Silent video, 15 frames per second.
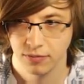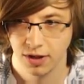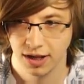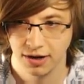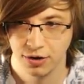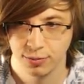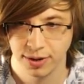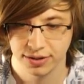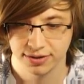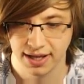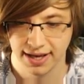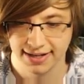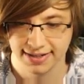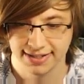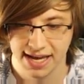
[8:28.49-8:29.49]
I don't know about
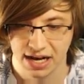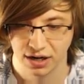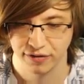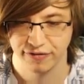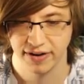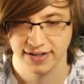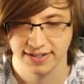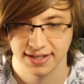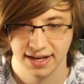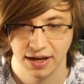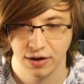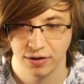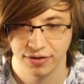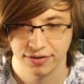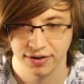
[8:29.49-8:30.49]
that. Sacrifice of
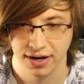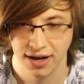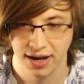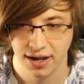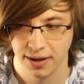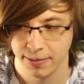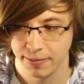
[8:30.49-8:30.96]
health? Nah.